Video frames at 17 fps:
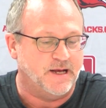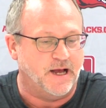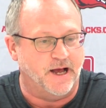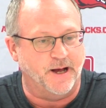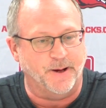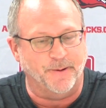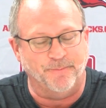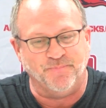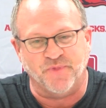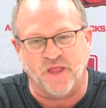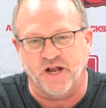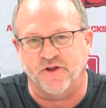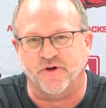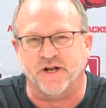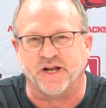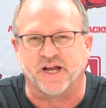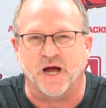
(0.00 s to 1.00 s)
they
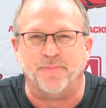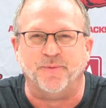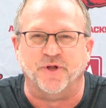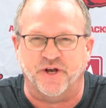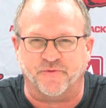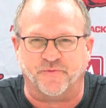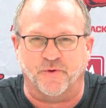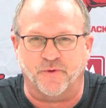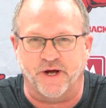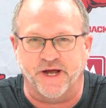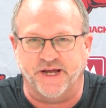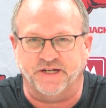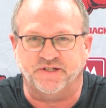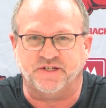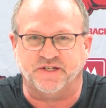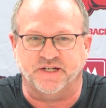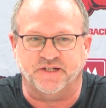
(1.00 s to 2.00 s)
do it a couple of different
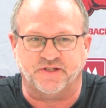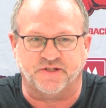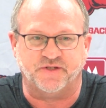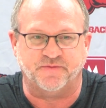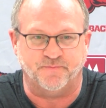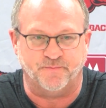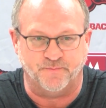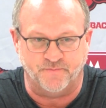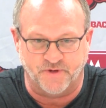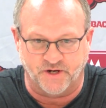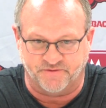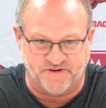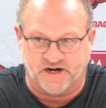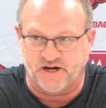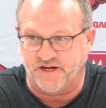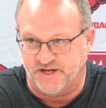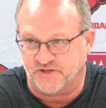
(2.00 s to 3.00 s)
ways. They're
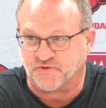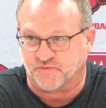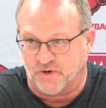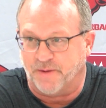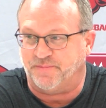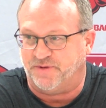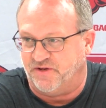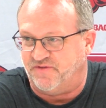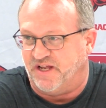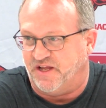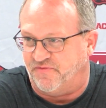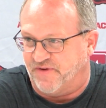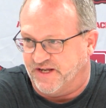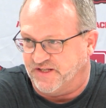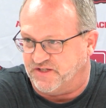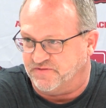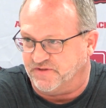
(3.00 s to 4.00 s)
very disruptive
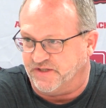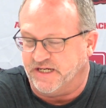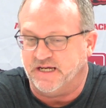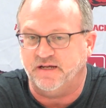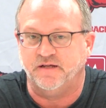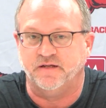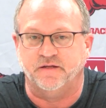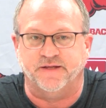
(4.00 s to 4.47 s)
defensively.